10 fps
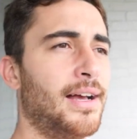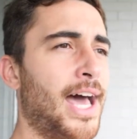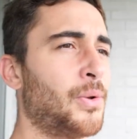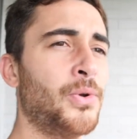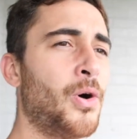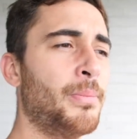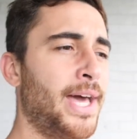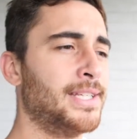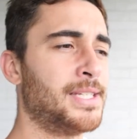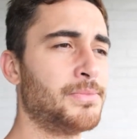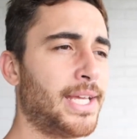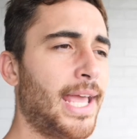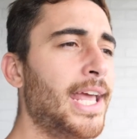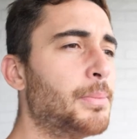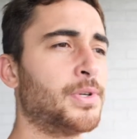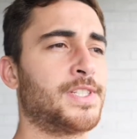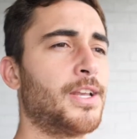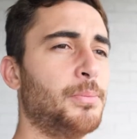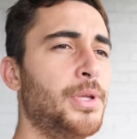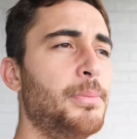I don't know, man. It seems like
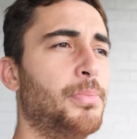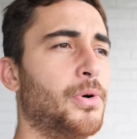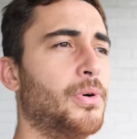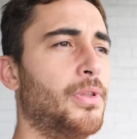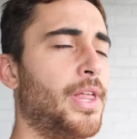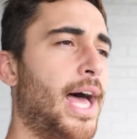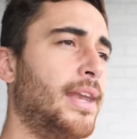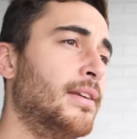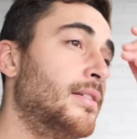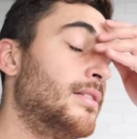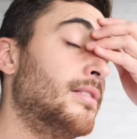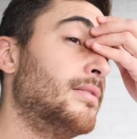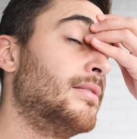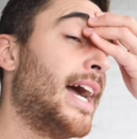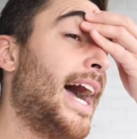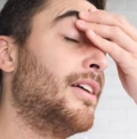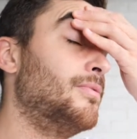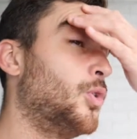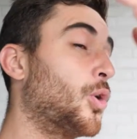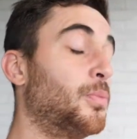80% of people that
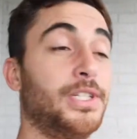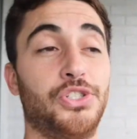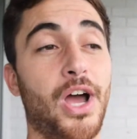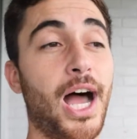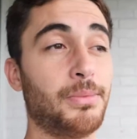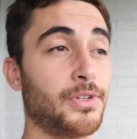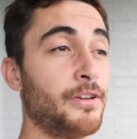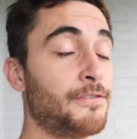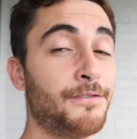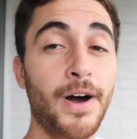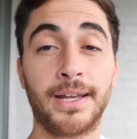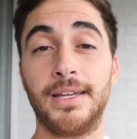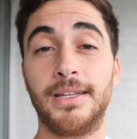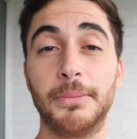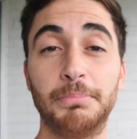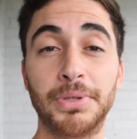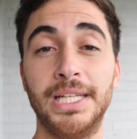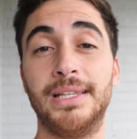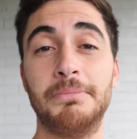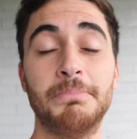have corporate jobs are fucking
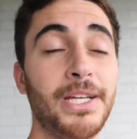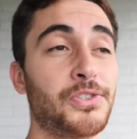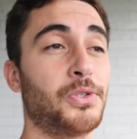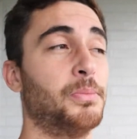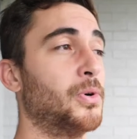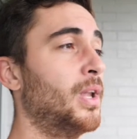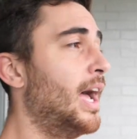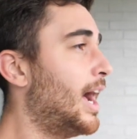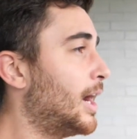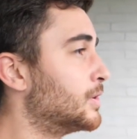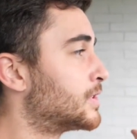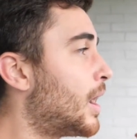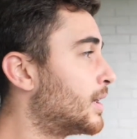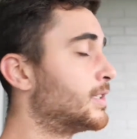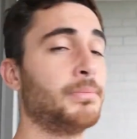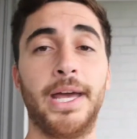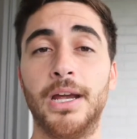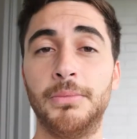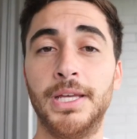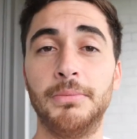completely miserable. I was talking to my
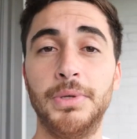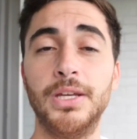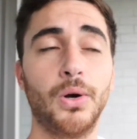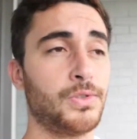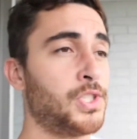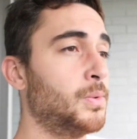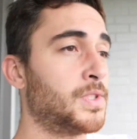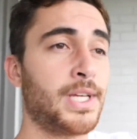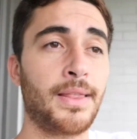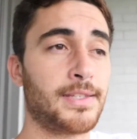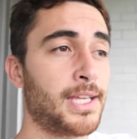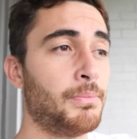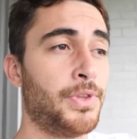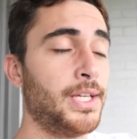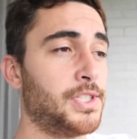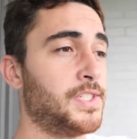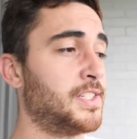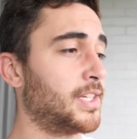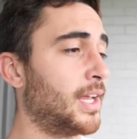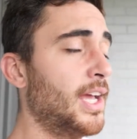Airbnb host. She was saying the same thing. She's
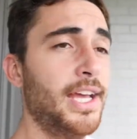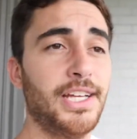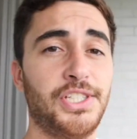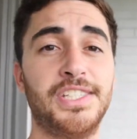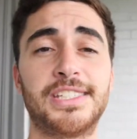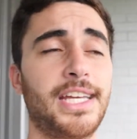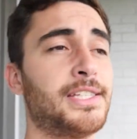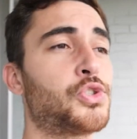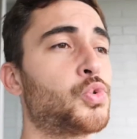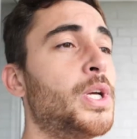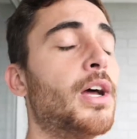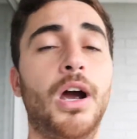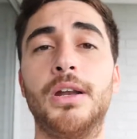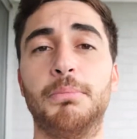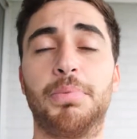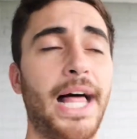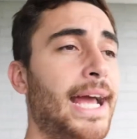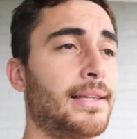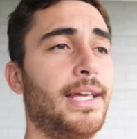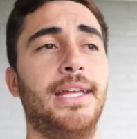just like, she's this like sweetheart
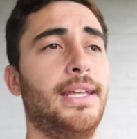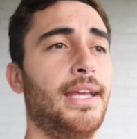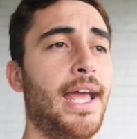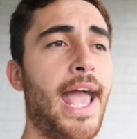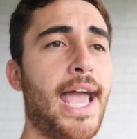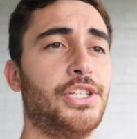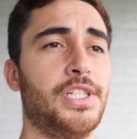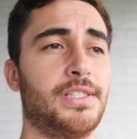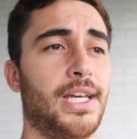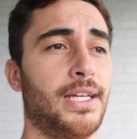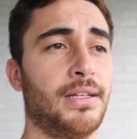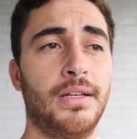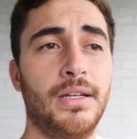black lady, and she's like,